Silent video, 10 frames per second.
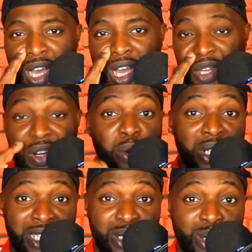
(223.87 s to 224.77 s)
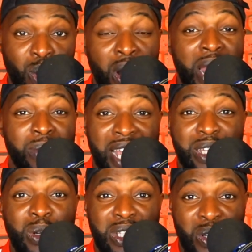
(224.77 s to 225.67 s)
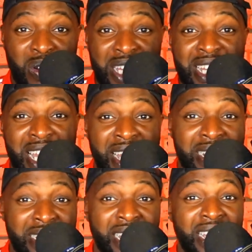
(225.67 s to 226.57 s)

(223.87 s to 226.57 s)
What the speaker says: He really wanted to score, and I'm glad he got the goal in the end.